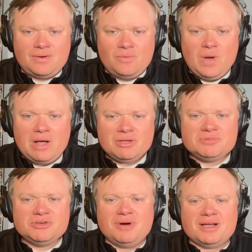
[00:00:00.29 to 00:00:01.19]
Welcome
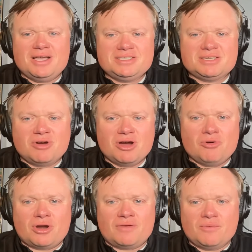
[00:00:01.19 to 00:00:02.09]
to Buckeyes Tomorrow
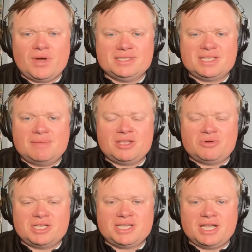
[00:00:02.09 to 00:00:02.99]
Morning for Wednesday, May
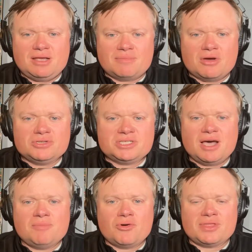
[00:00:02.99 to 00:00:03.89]
22nd. I'm your host,
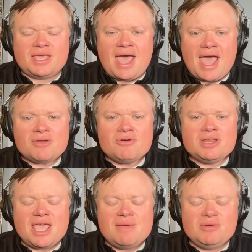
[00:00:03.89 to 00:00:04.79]
Tom Orr. The Akron
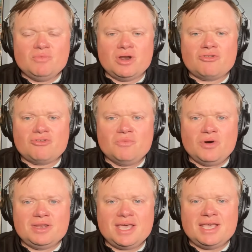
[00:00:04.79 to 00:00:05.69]
game in
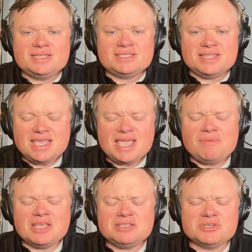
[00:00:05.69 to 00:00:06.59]
101 days, the game
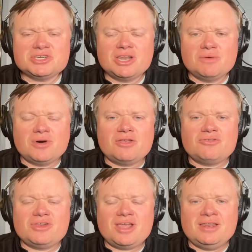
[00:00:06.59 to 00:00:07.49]
against Michigan in
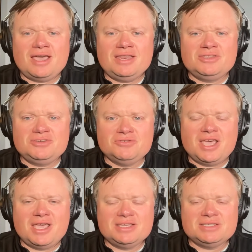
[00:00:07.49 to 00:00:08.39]
192
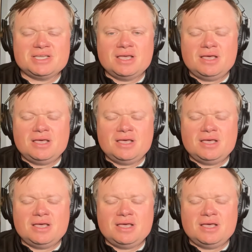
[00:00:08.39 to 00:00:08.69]
days.